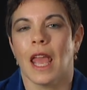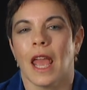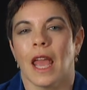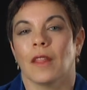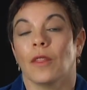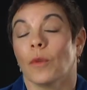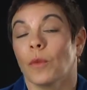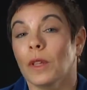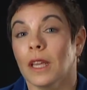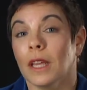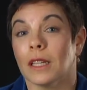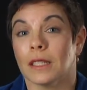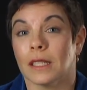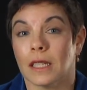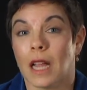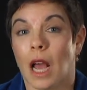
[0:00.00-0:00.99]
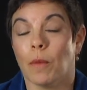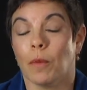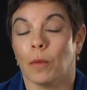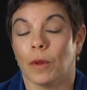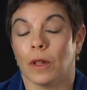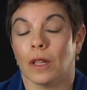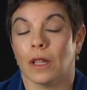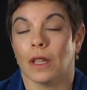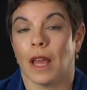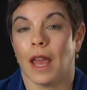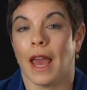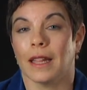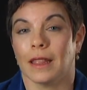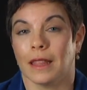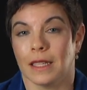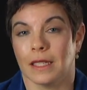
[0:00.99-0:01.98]
And they're really unstoppable
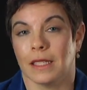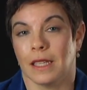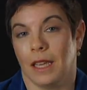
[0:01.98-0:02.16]
at this